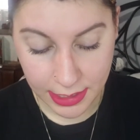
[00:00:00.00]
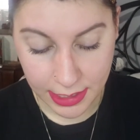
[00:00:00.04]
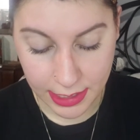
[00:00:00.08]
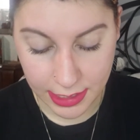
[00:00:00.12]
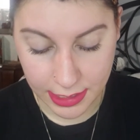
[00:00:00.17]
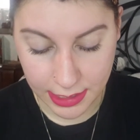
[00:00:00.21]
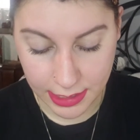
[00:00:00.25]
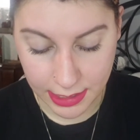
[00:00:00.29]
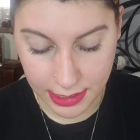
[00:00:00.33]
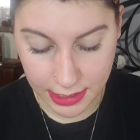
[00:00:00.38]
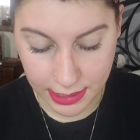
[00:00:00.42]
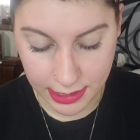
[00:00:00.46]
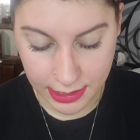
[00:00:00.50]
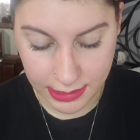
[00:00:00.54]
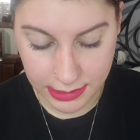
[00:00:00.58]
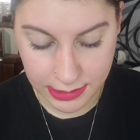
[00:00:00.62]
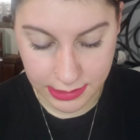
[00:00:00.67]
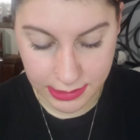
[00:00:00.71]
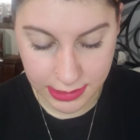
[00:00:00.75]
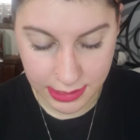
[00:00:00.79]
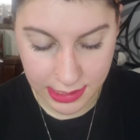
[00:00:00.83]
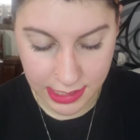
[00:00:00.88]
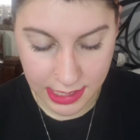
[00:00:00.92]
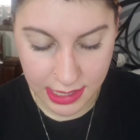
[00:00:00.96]
It
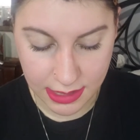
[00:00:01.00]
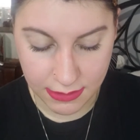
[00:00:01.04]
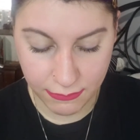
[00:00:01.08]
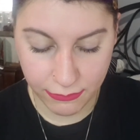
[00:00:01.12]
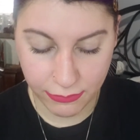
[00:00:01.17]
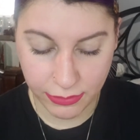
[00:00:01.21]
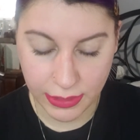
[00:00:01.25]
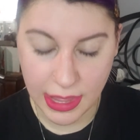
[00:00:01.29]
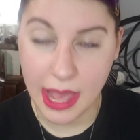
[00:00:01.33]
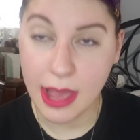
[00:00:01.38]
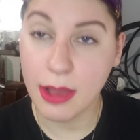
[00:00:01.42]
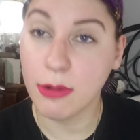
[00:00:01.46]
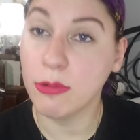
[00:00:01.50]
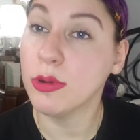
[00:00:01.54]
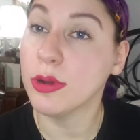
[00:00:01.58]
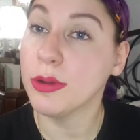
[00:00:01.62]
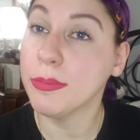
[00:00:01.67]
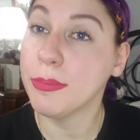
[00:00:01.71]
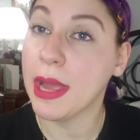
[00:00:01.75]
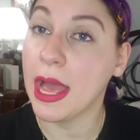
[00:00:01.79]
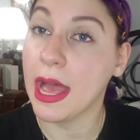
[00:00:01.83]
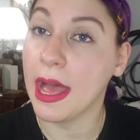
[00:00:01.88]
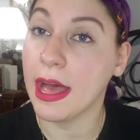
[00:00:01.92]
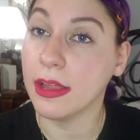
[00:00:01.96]
is the
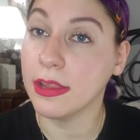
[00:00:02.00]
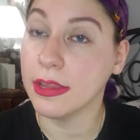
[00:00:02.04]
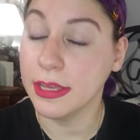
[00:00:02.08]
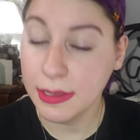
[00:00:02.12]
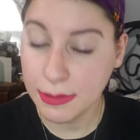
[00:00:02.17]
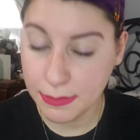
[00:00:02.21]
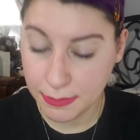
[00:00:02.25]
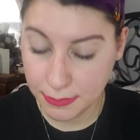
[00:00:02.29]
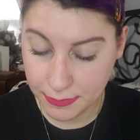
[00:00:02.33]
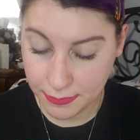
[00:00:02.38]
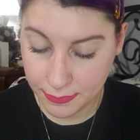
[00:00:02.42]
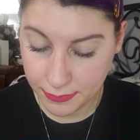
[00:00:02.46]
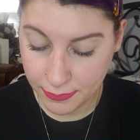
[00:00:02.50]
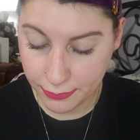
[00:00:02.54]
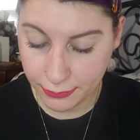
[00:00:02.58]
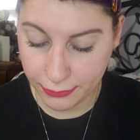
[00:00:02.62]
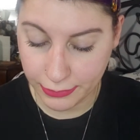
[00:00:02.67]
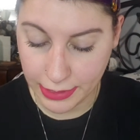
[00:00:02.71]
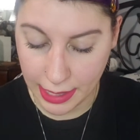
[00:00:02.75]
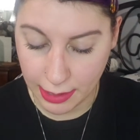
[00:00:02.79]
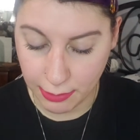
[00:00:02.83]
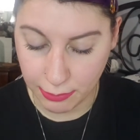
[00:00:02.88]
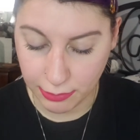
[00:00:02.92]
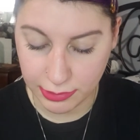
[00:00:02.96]
Flower palette.
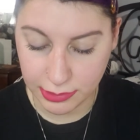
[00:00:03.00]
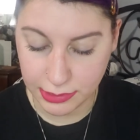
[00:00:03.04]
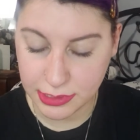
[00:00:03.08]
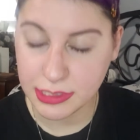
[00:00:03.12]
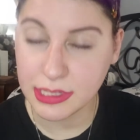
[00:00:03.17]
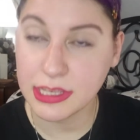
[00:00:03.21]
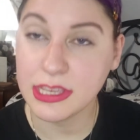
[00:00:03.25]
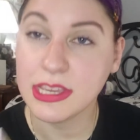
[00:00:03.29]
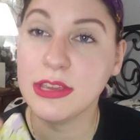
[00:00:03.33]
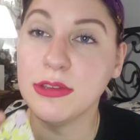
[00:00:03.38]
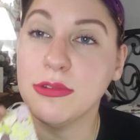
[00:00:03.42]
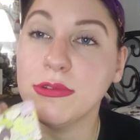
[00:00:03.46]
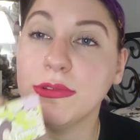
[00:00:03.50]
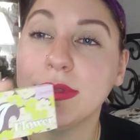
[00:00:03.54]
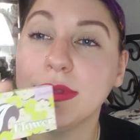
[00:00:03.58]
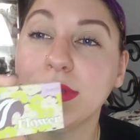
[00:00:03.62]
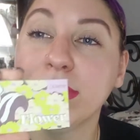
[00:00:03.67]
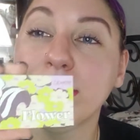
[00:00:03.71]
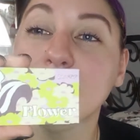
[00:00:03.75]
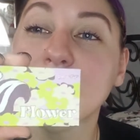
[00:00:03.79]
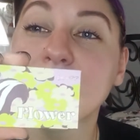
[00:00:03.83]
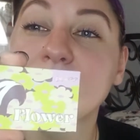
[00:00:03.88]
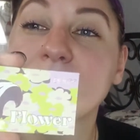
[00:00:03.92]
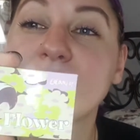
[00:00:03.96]
Flower is the cute
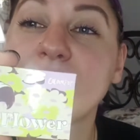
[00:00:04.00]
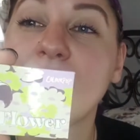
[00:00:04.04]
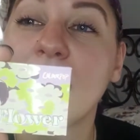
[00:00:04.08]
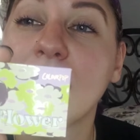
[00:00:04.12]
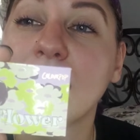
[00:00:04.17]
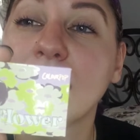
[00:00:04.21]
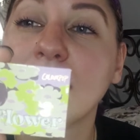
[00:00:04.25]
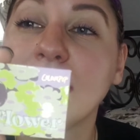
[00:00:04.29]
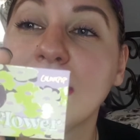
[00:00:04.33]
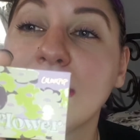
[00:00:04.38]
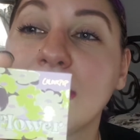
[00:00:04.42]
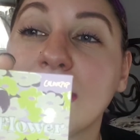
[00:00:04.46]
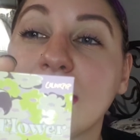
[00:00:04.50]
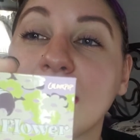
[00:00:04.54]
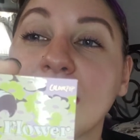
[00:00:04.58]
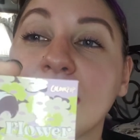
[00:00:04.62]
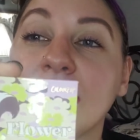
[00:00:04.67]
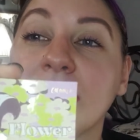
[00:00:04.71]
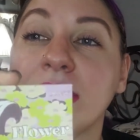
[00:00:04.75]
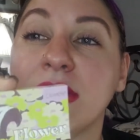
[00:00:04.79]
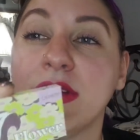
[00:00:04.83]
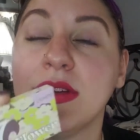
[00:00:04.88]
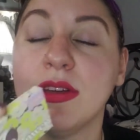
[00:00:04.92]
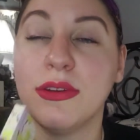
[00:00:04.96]
little skunk
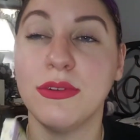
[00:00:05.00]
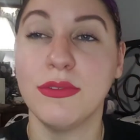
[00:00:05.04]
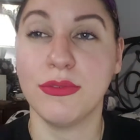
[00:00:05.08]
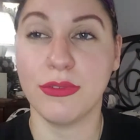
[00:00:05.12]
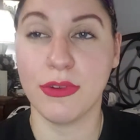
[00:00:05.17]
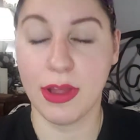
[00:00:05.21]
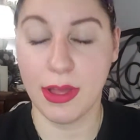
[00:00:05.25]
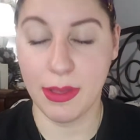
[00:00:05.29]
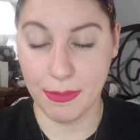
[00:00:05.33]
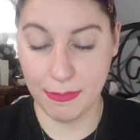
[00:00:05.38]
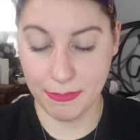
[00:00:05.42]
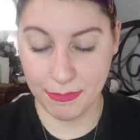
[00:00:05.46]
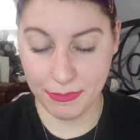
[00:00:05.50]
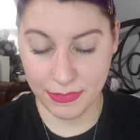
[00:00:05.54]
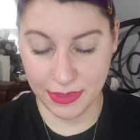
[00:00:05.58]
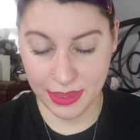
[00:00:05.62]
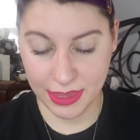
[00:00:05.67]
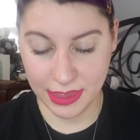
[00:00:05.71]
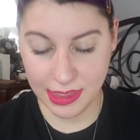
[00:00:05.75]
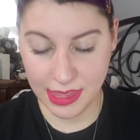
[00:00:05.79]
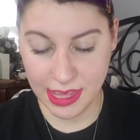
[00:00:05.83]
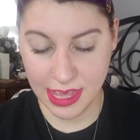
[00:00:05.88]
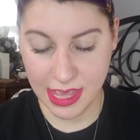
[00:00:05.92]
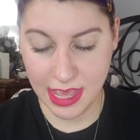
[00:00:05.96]
from
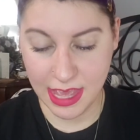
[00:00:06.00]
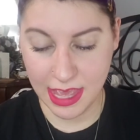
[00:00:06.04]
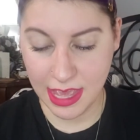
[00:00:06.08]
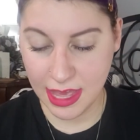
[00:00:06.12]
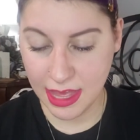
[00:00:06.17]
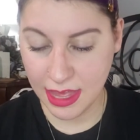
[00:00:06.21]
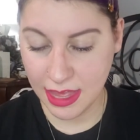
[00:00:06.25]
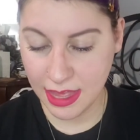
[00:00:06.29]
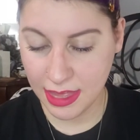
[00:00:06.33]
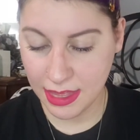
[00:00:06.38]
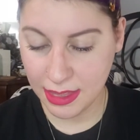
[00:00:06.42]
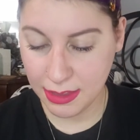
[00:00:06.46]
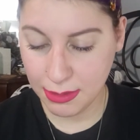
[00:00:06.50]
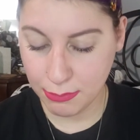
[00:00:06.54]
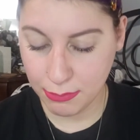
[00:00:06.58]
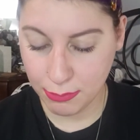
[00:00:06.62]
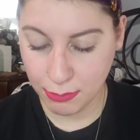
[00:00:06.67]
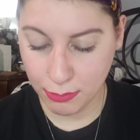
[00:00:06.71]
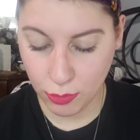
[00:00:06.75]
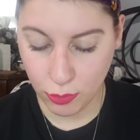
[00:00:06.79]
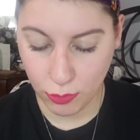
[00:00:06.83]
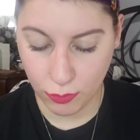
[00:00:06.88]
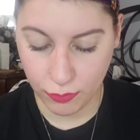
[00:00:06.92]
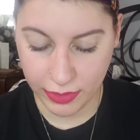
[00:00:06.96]
the
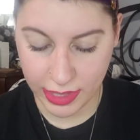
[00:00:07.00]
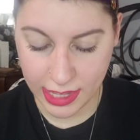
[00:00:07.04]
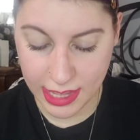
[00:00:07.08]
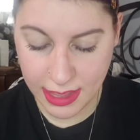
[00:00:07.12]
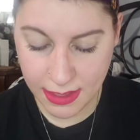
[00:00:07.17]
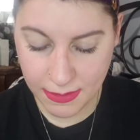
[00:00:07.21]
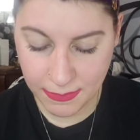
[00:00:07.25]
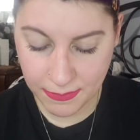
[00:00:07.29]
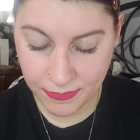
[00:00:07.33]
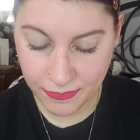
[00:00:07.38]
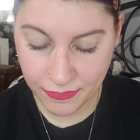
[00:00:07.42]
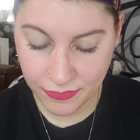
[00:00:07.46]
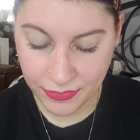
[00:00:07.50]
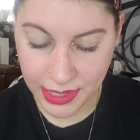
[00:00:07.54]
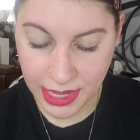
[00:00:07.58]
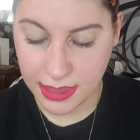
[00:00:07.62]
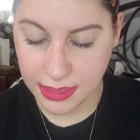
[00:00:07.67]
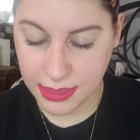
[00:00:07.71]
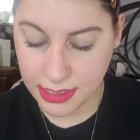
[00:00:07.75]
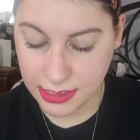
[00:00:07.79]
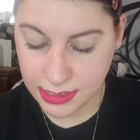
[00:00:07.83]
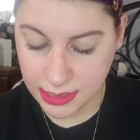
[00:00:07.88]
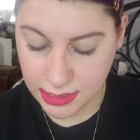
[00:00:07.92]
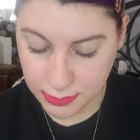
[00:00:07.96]
movie.
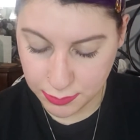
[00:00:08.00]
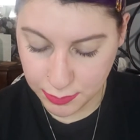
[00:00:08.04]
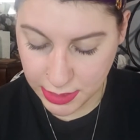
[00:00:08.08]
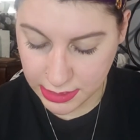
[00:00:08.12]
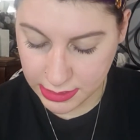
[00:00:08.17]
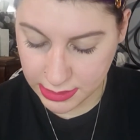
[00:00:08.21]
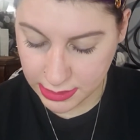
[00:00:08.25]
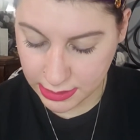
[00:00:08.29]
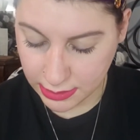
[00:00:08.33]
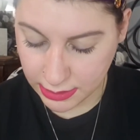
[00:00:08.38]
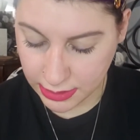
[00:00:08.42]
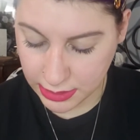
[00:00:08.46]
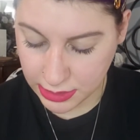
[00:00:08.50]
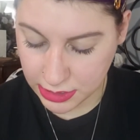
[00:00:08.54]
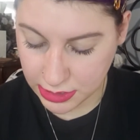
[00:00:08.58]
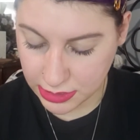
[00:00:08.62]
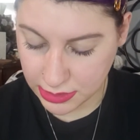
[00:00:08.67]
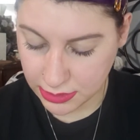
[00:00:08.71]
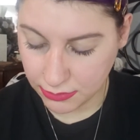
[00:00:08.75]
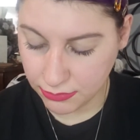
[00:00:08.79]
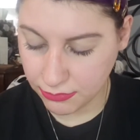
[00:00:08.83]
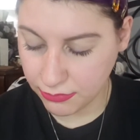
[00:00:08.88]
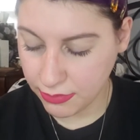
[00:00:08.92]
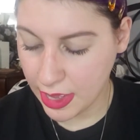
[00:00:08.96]
And this is basically
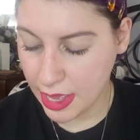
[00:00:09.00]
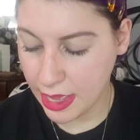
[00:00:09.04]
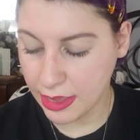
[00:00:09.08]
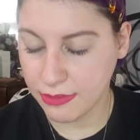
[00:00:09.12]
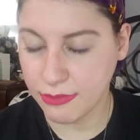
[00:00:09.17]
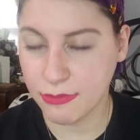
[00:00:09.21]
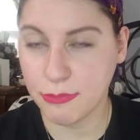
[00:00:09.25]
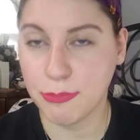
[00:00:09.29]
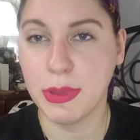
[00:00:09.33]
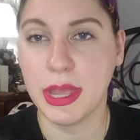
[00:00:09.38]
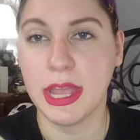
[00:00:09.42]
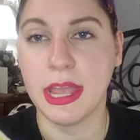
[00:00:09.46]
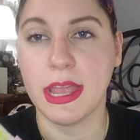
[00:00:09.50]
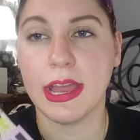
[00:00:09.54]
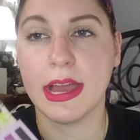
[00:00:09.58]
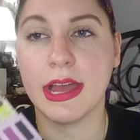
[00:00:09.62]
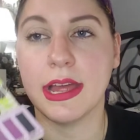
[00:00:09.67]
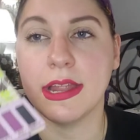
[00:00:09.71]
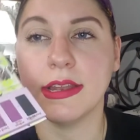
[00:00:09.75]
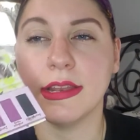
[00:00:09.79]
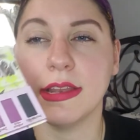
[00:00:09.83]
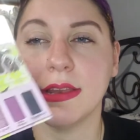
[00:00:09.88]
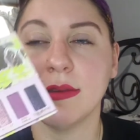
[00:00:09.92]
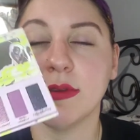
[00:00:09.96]
just a
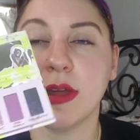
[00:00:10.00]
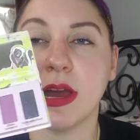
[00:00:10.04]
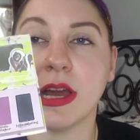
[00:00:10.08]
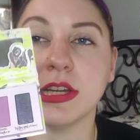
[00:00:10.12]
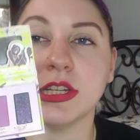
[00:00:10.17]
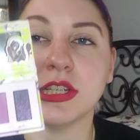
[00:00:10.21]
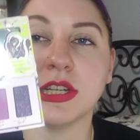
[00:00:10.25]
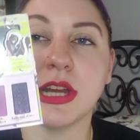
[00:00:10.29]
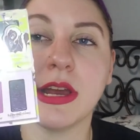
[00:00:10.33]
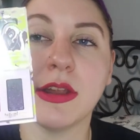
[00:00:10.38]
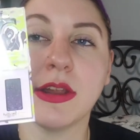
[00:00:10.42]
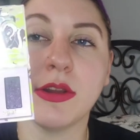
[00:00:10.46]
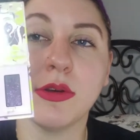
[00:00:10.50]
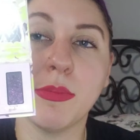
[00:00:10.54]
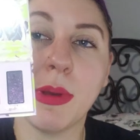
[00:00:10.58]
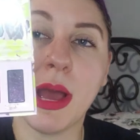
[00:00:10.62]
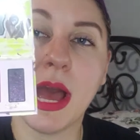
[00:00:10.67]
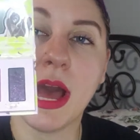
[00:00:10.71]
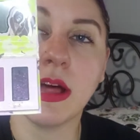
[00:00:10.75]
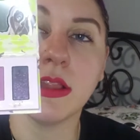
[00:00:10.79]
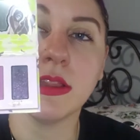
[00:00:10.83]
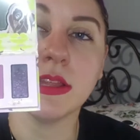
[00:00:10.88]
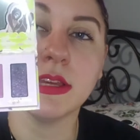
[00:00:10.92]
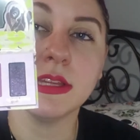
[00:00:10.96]
5-pan eyeshadow
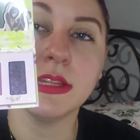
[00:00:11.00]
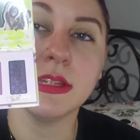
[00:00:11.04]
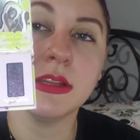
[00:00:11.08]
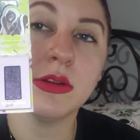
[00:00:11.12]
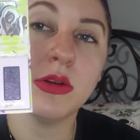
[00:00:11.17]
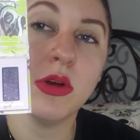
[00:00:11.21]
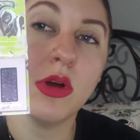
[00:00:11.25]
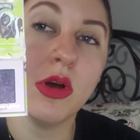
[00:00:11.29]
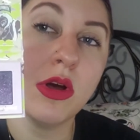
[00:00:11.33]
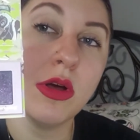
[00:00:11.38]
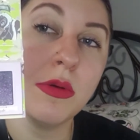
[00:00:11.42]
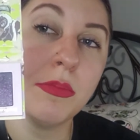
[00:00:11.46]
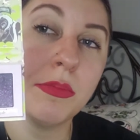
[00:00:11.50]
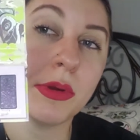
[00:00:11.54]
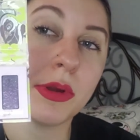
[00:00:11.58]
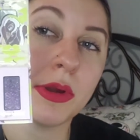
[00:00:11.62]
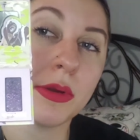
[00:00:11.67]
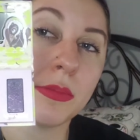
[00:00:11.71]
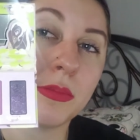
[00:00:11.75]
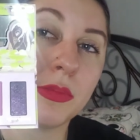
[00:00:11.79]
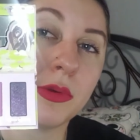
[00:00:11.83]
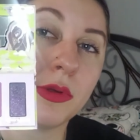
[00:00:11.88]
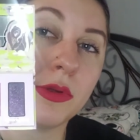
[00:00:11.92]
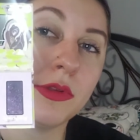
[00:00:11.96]
palette, all
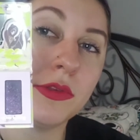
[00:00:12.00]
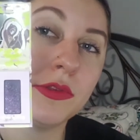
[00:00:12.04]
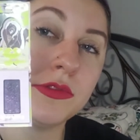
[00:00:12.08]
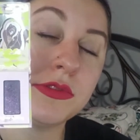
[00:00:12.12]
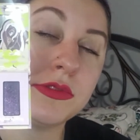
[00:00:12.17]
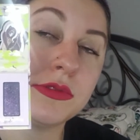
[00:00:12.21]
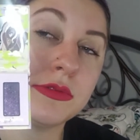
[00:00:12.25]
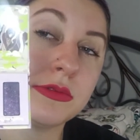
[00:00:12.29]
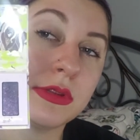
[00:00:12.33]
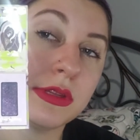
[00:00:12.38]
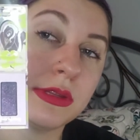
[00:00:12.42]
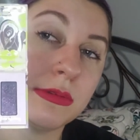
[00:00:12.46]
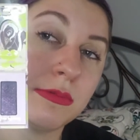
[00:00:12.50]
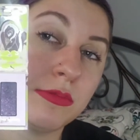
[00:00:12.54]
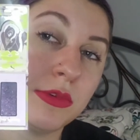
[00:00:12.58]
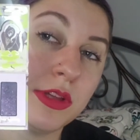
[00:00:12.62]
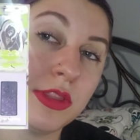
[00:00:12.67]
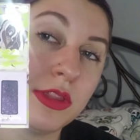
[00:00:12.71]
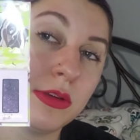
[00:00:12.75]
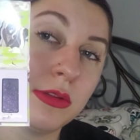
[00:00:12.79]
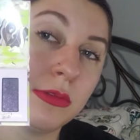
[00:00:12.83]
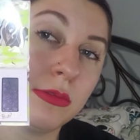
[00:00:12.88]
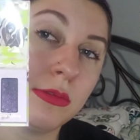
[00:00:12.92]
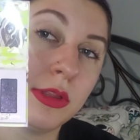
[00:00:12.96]
purples
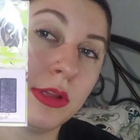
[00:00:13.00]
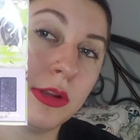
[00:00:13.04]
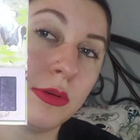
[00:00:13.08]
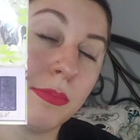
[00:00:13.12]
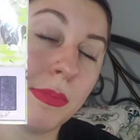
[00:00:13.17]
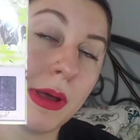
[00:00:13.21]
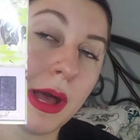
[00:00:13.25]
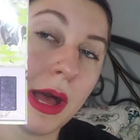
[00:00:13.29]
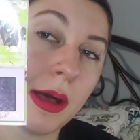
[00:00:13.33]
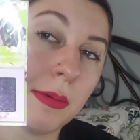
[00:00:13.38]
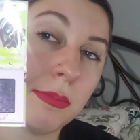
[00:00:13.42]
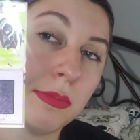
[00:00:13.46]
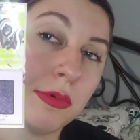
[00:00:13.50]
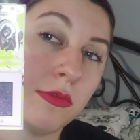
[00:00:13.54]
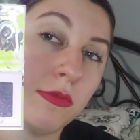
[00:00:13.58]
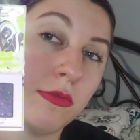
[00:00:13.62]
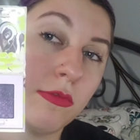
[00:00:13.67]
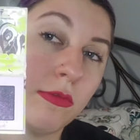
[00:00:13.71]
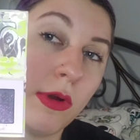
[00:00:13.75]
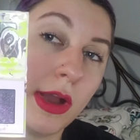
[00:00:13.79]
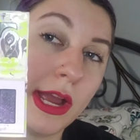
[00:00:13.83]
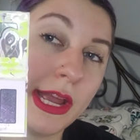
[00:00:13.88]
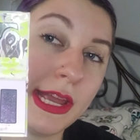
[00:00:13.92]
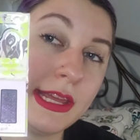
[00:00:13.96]
with a little pop of
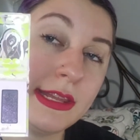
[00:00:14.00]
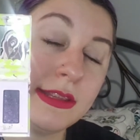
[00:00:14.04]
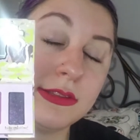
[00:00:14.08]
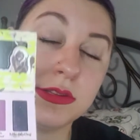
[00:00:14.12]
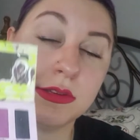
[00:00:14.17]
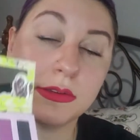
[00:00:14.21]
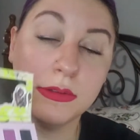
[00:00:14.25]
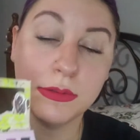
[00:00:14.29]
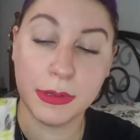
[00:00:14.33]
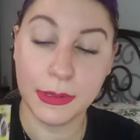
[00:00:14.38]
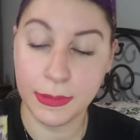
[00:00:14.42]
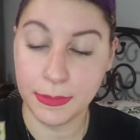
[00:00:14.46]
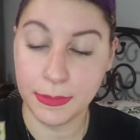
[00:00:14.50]
white.